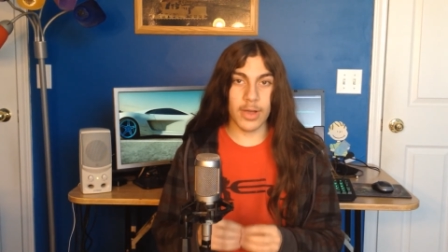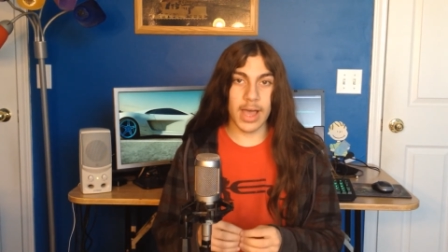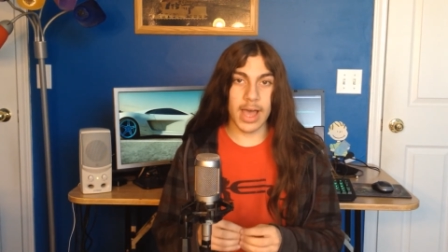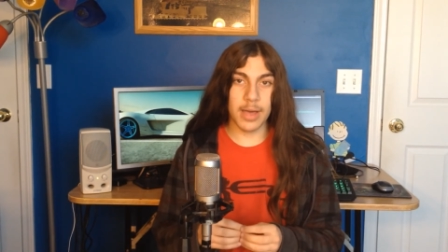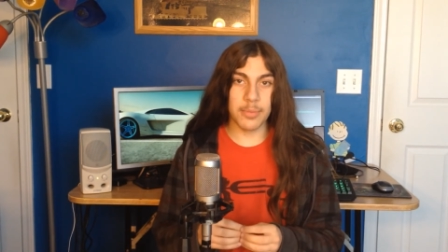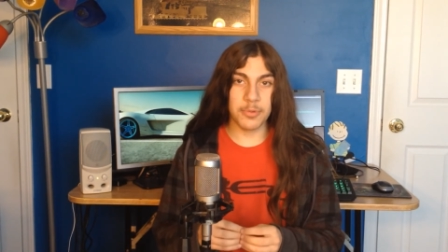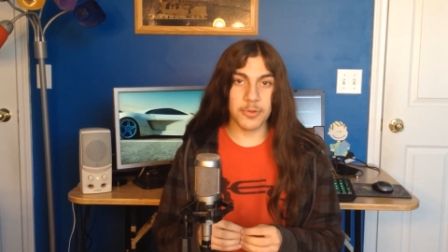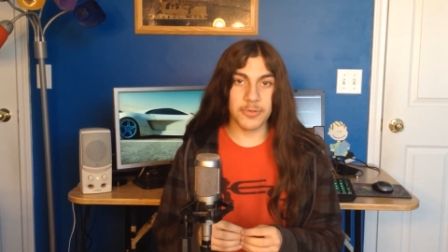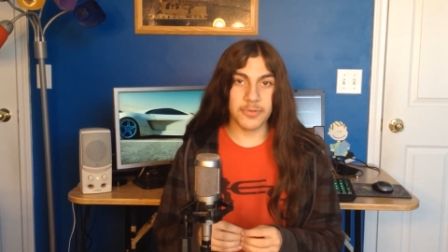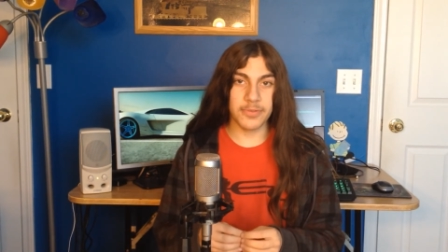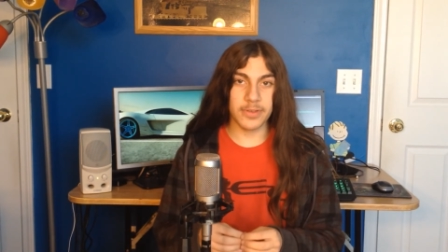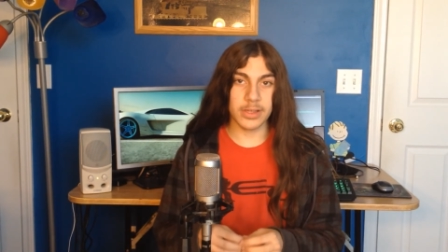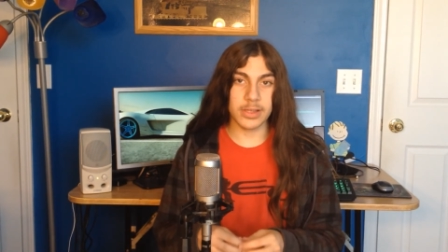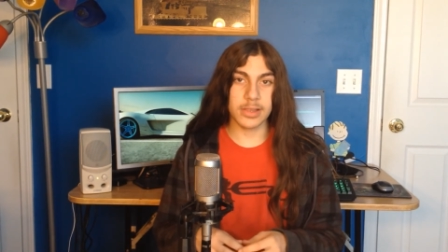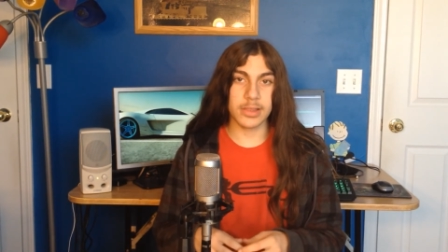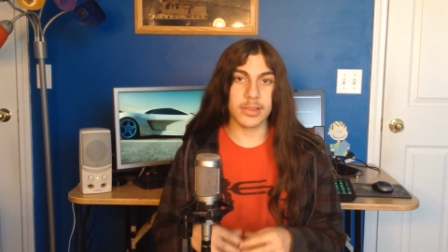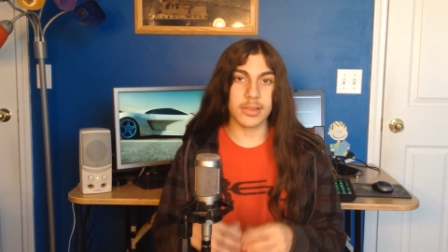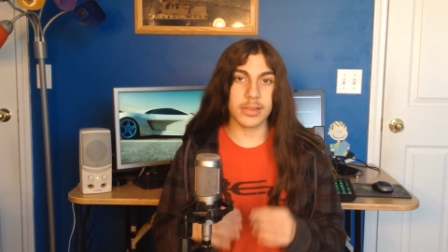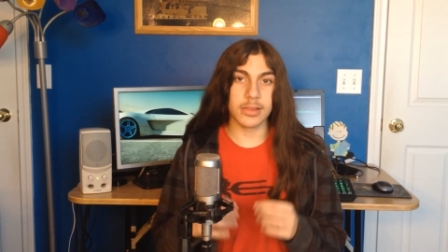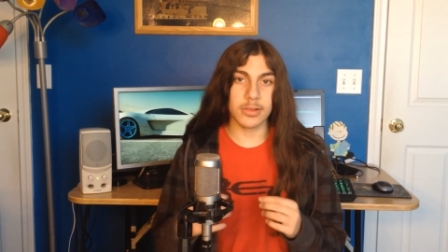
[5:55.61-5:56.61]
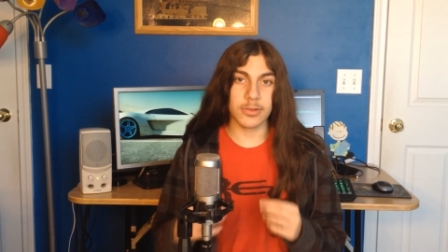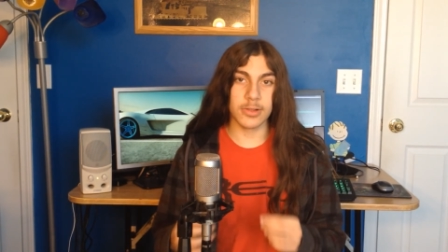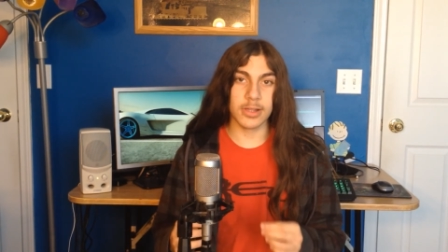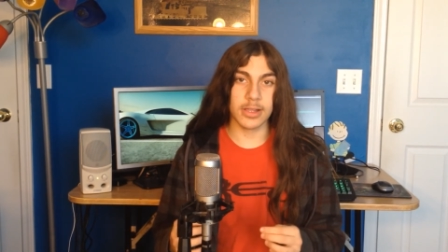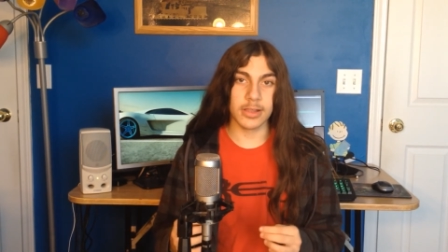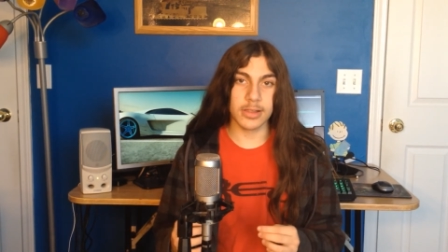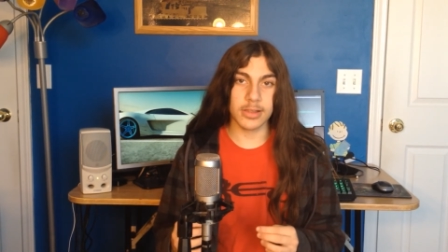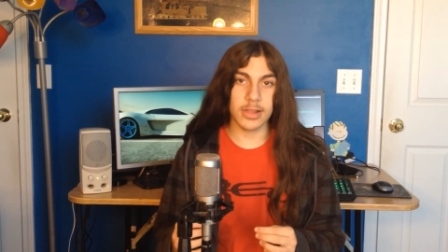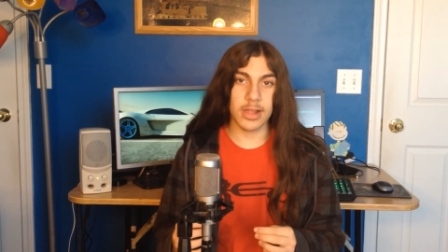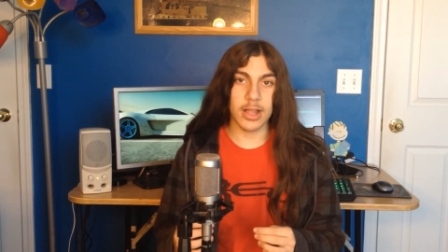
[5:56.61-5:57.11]
Apple fixed the
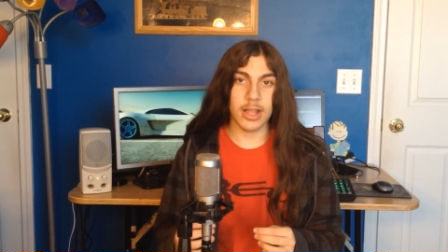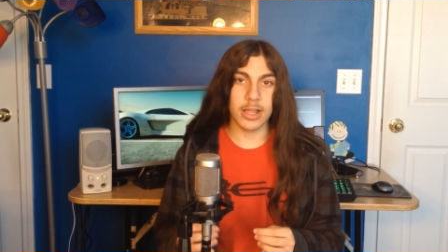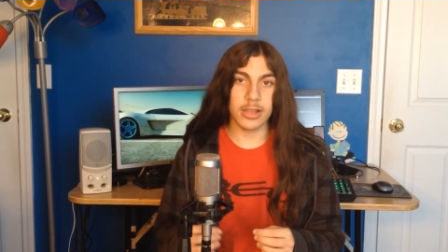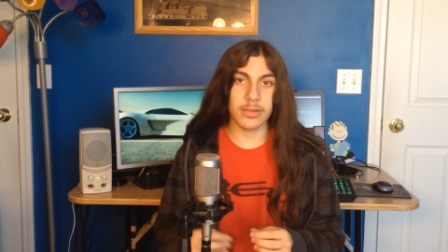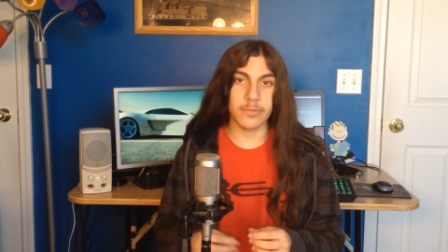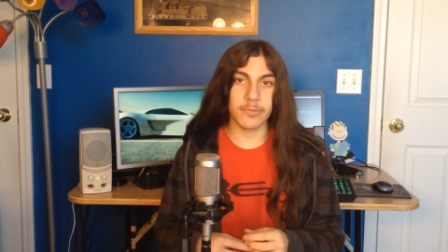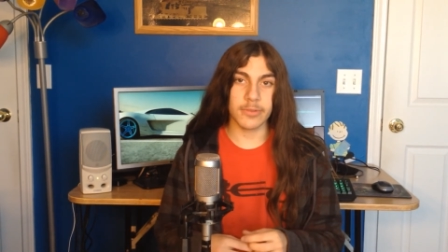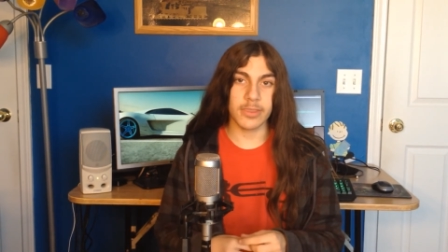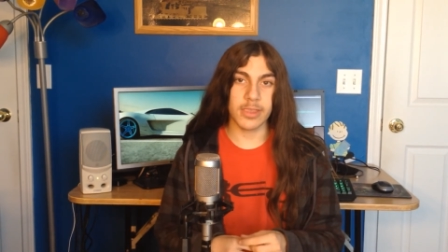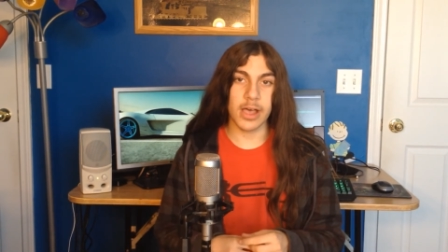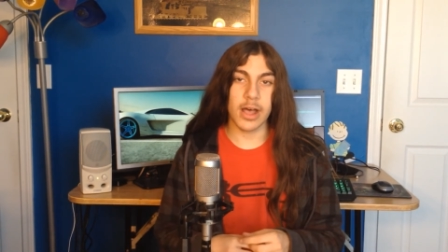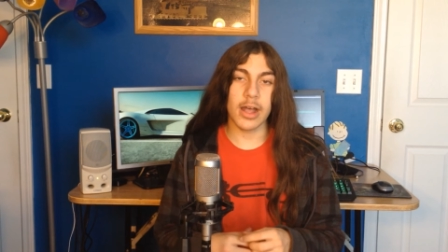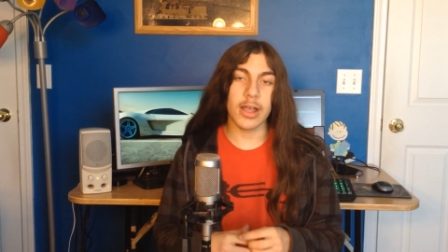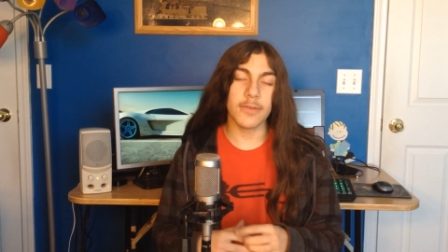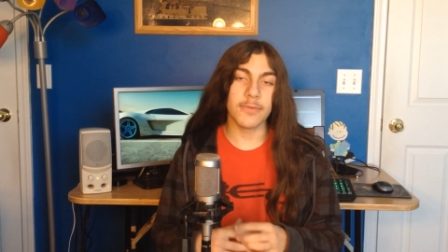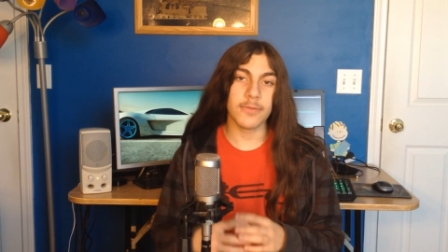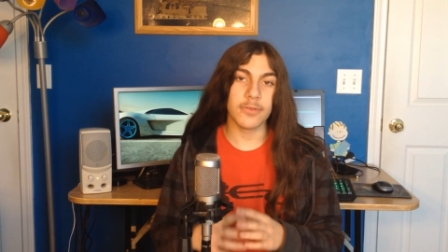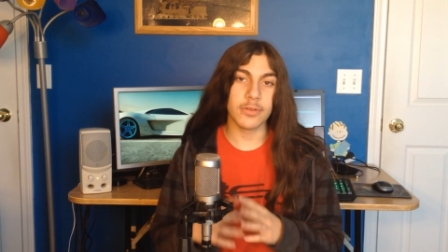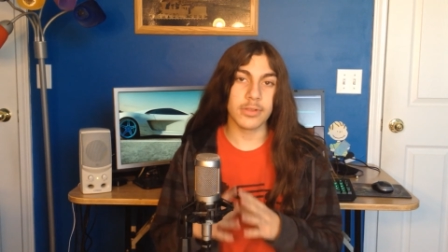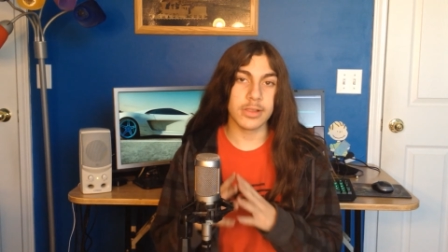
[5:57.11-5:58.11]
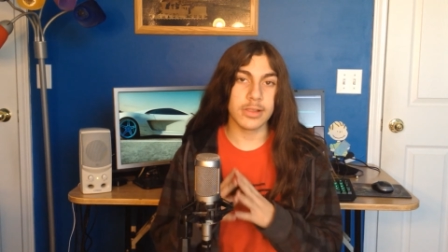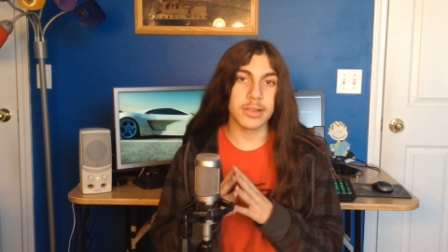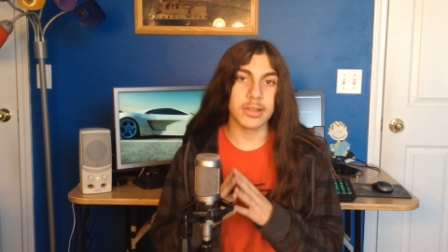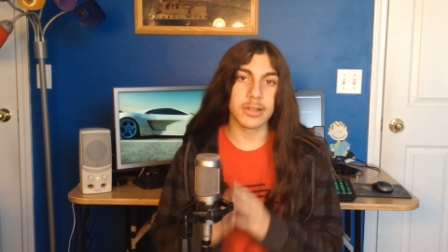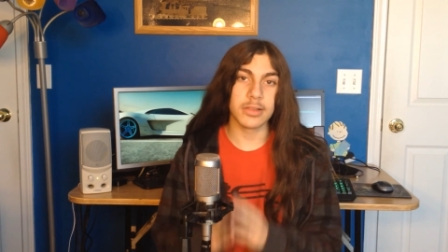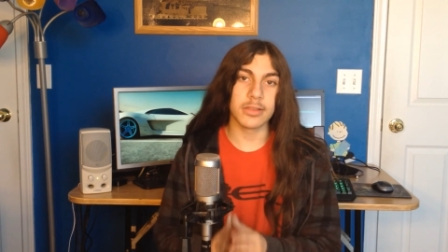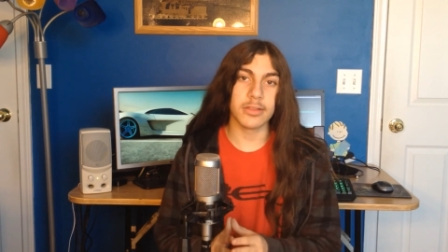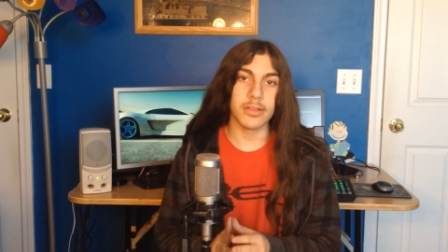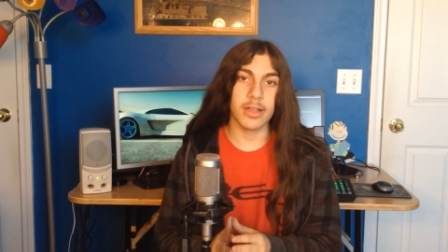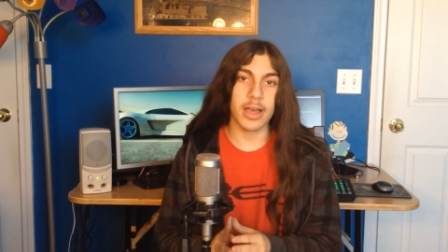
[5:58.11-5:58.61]
screen size with the iPhone
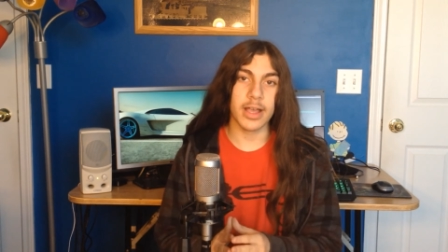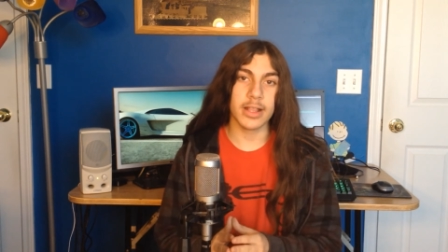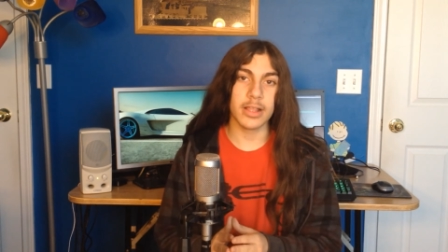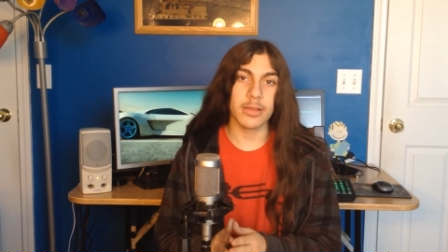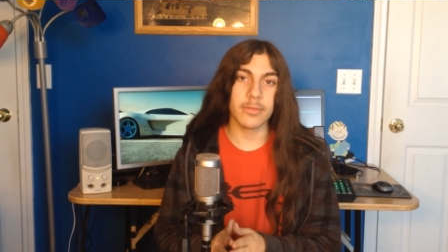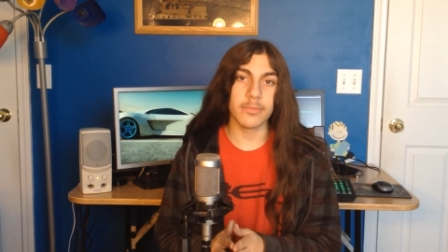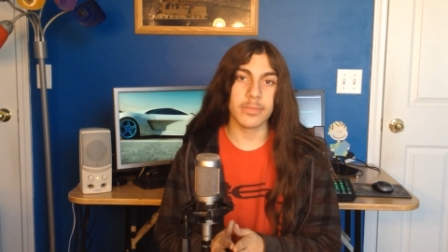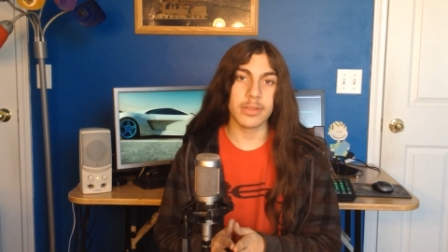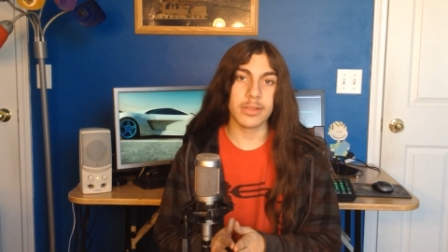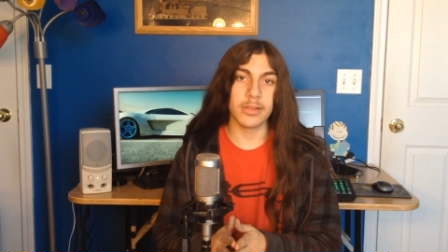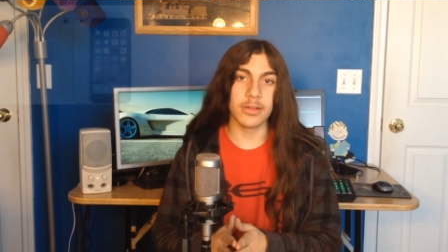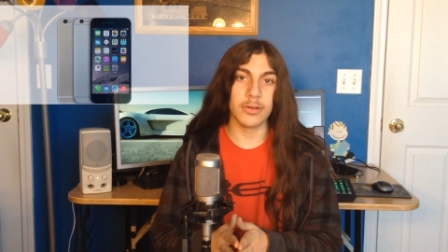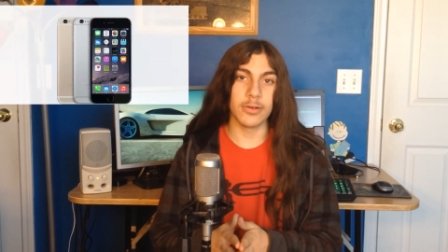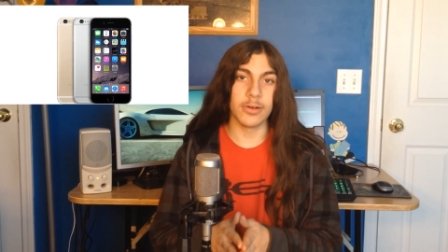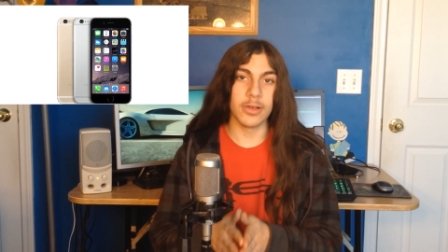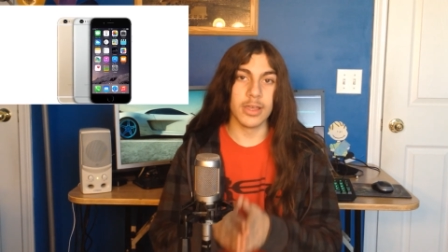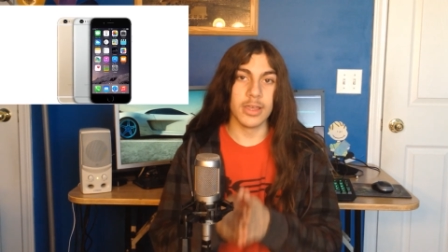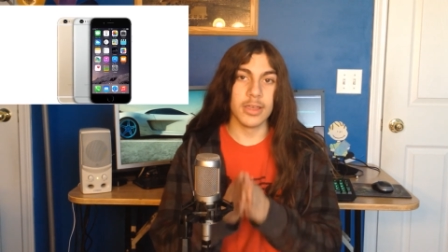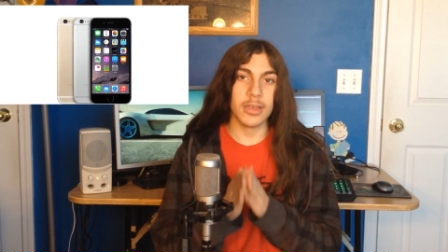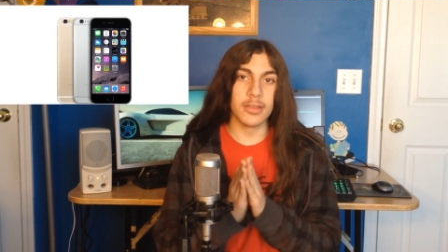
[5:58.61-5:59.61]
6 lineup, so